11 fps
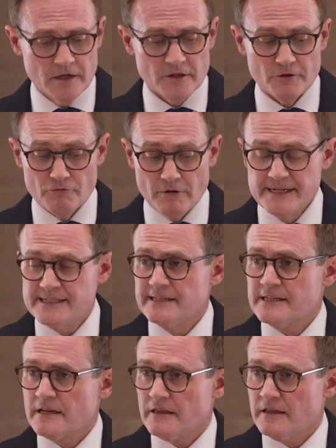The
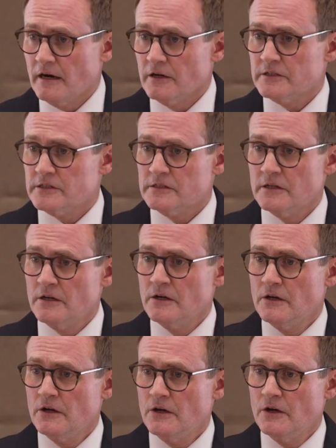racist thugs
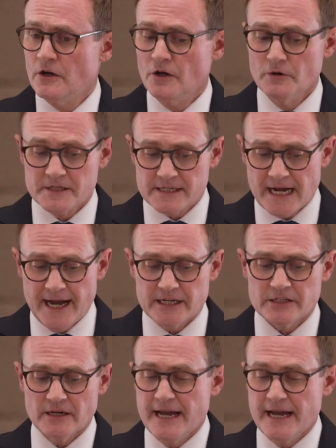who attacked